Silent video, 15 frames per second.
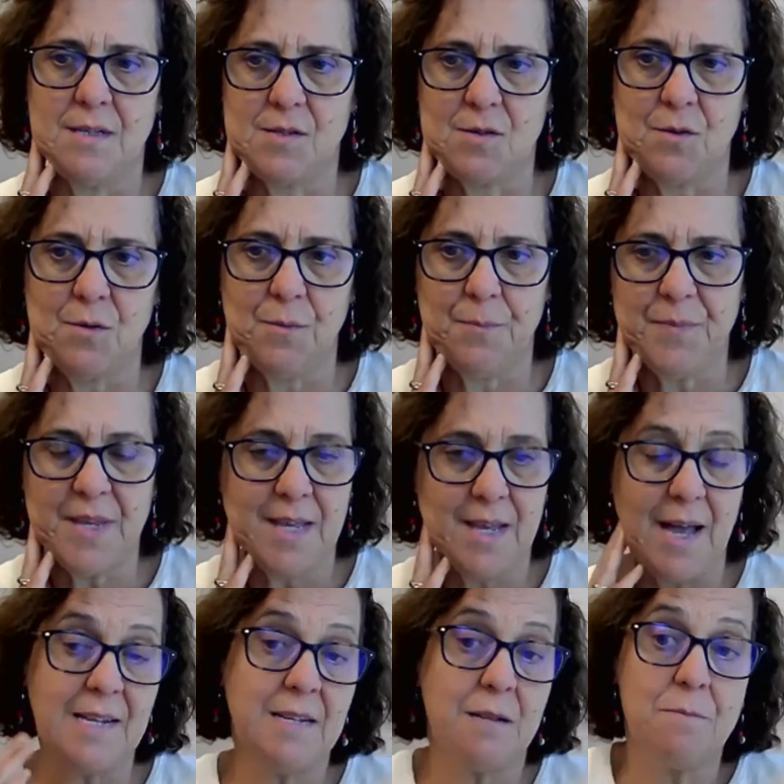So,
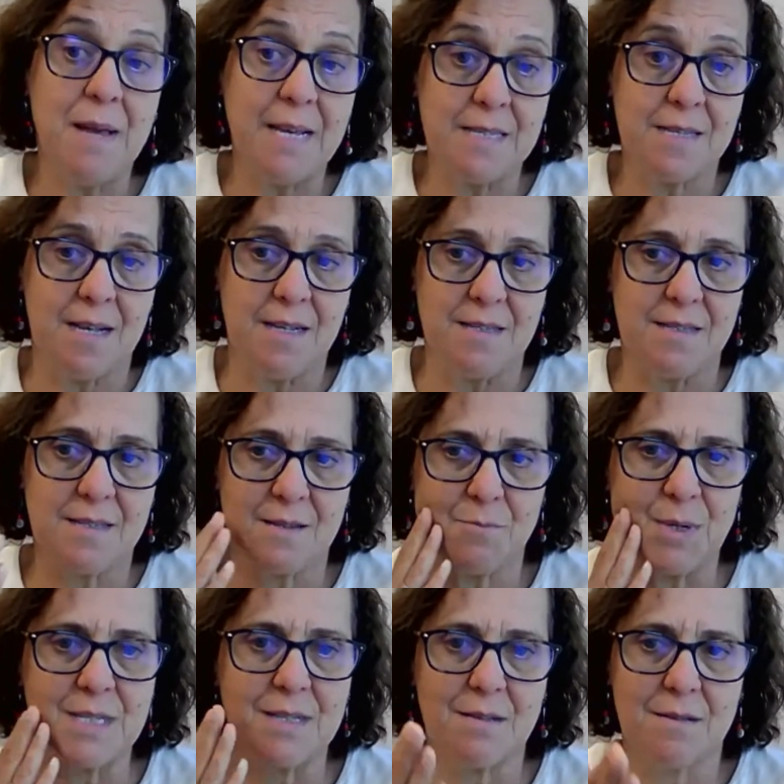and it makes sense,
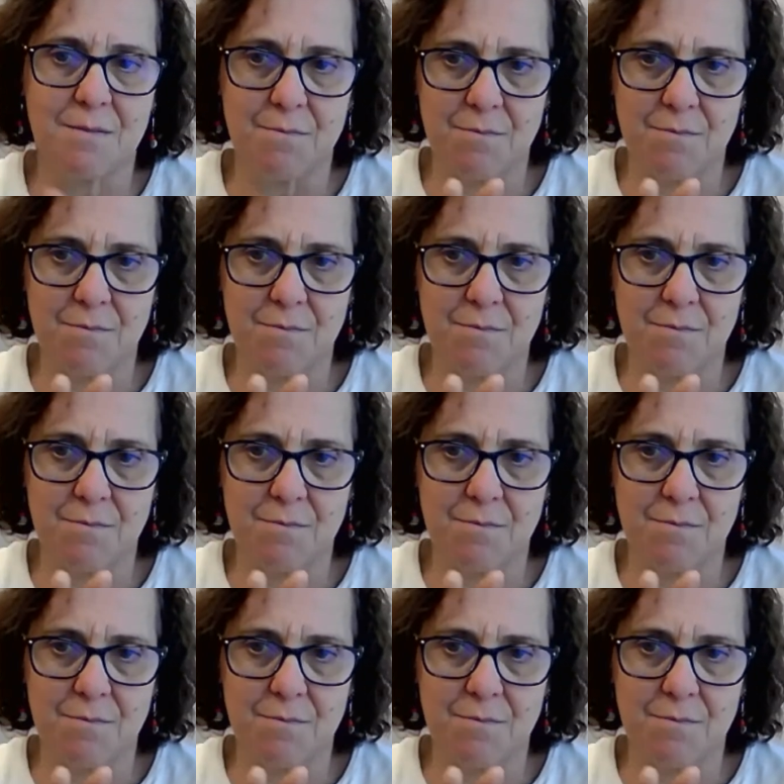but